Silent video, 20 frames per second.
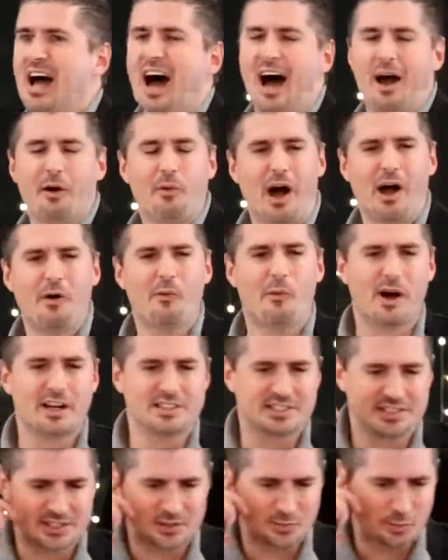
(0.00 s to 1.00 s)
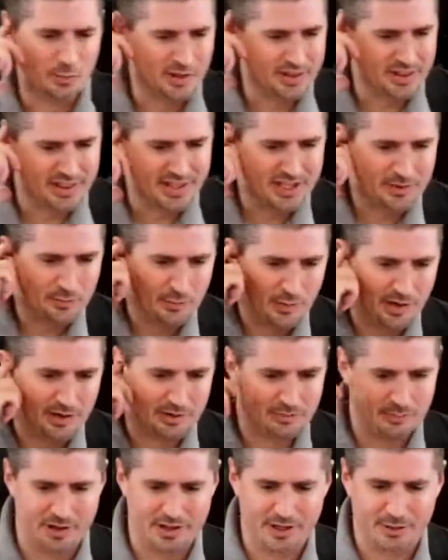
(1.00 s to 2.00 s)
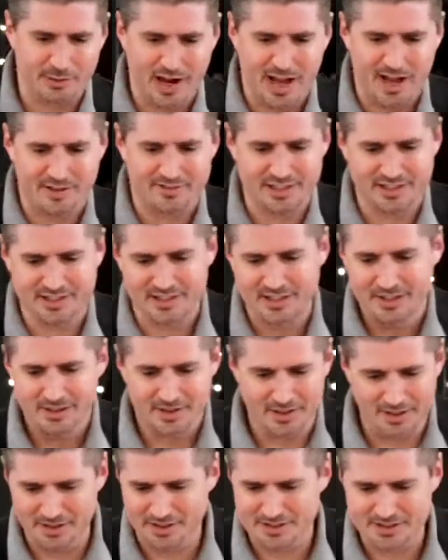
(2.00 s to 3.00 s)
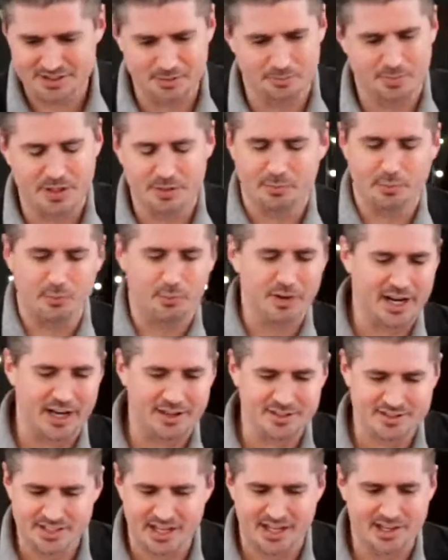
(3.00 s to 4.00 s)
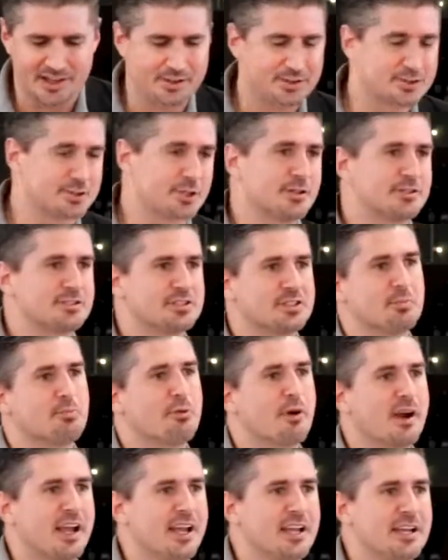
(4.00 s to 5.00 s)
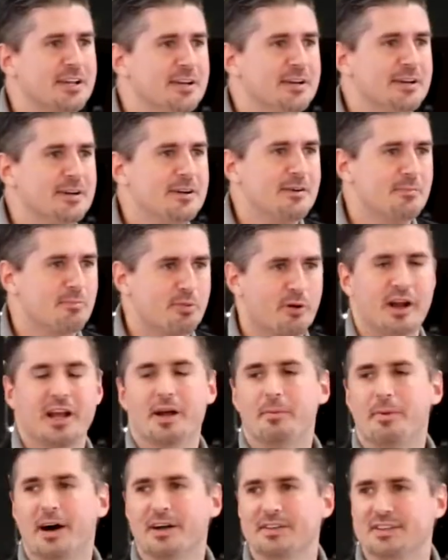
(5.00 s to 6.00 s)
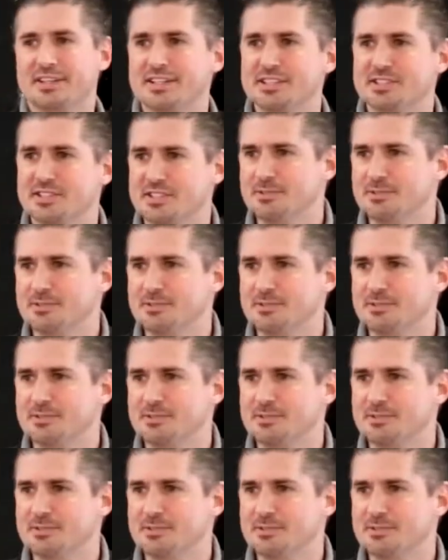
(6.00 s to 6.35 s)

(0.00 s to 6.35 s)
I, I watched this one thing where, where they were having, some people went outside of their church to pray, pray about this.